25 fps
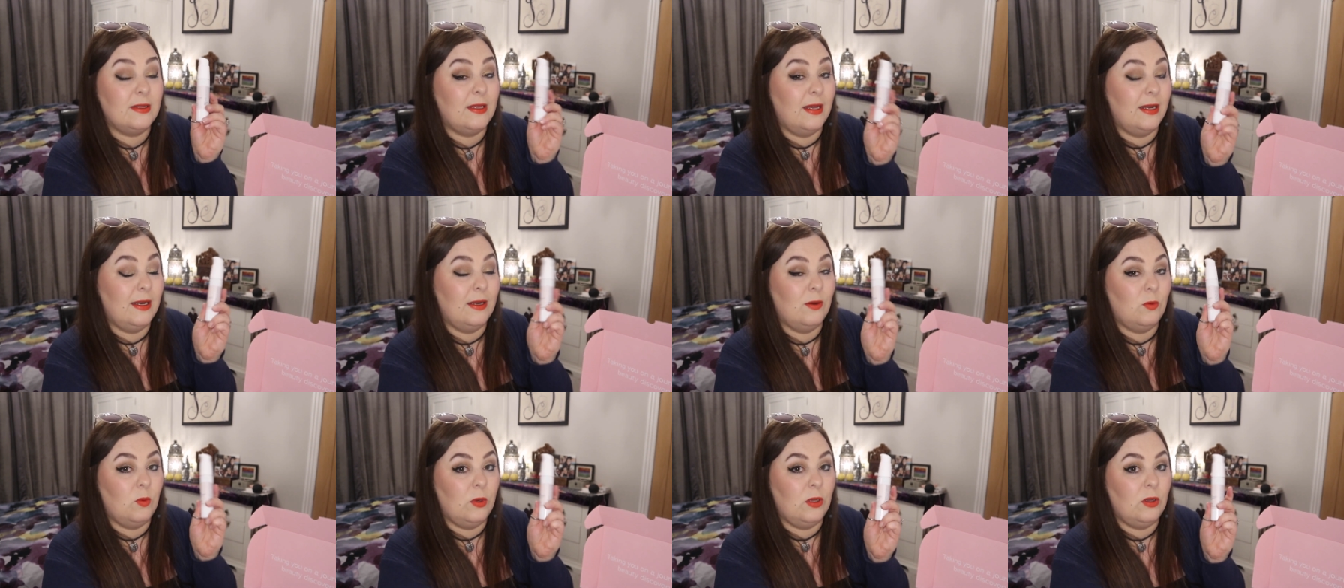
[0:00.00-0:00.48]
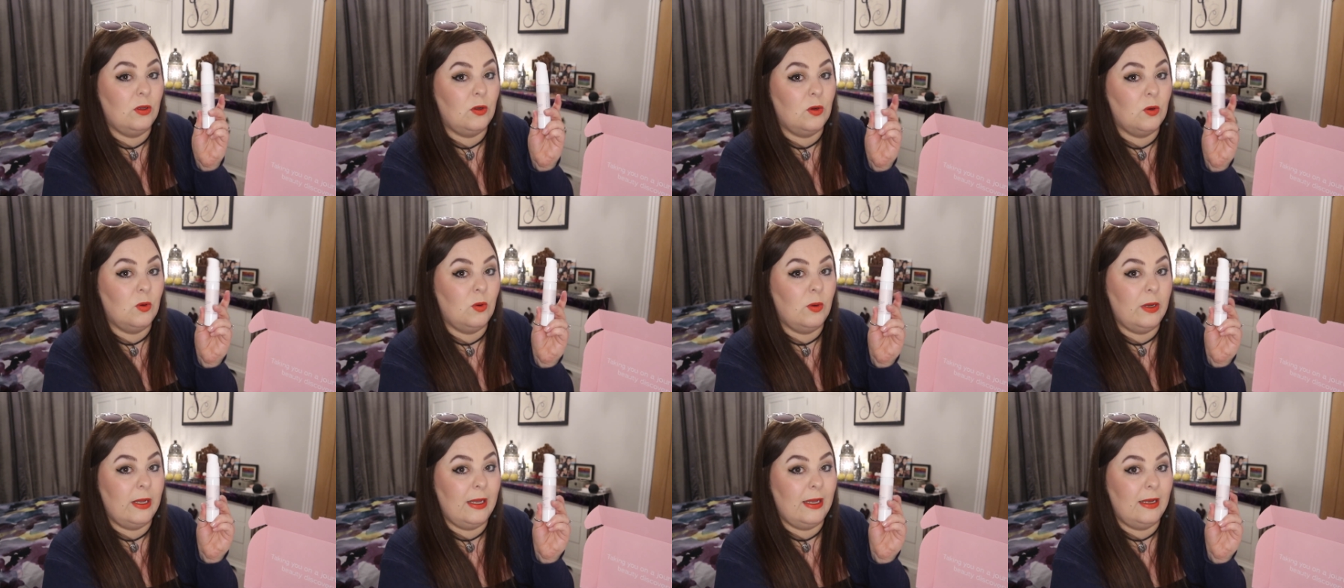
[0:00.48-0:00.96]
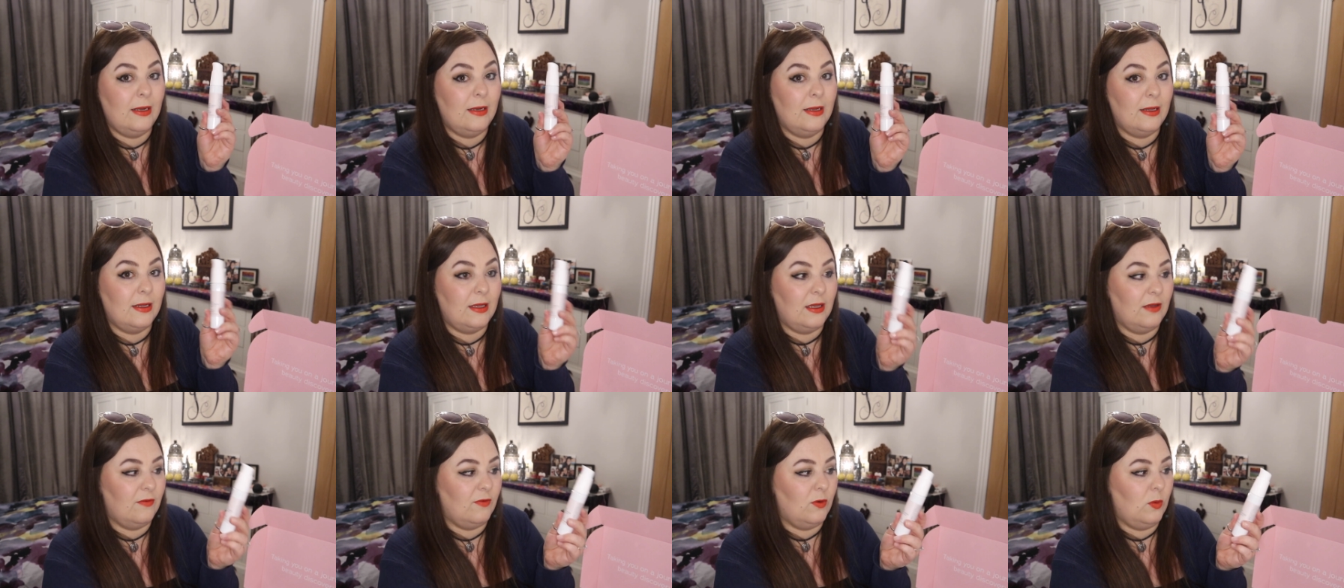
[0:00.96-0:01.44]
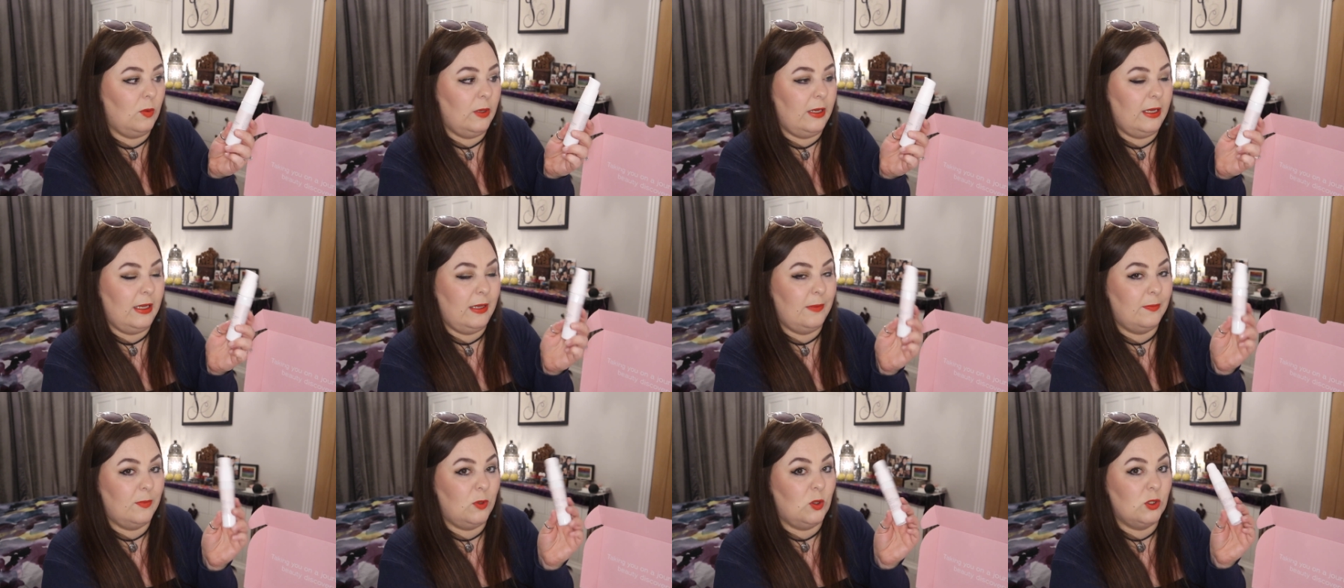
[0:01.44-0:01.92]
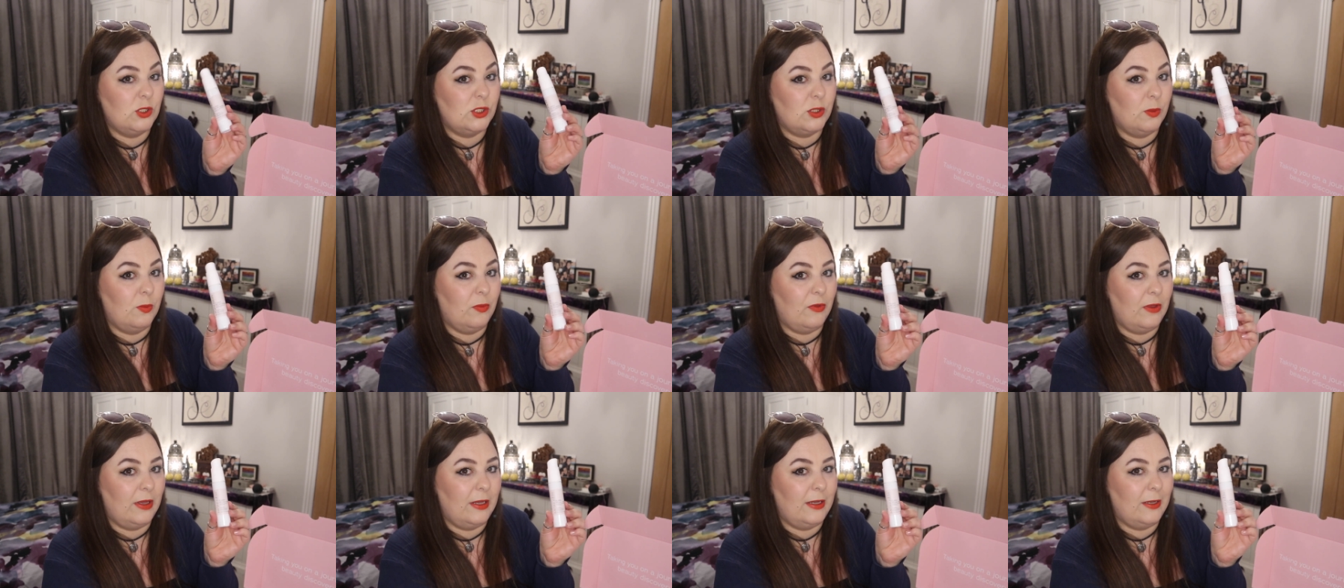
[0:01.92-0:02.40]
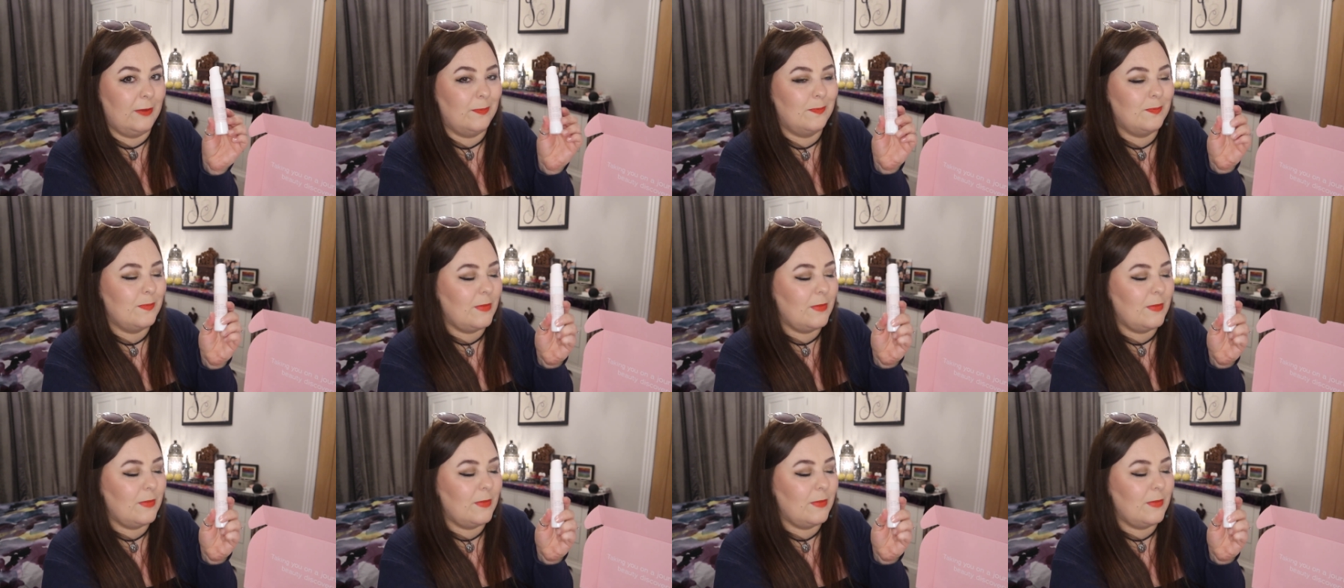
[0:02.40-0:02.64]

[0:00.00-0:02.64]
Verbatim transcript: then it will go in a giveaway or something.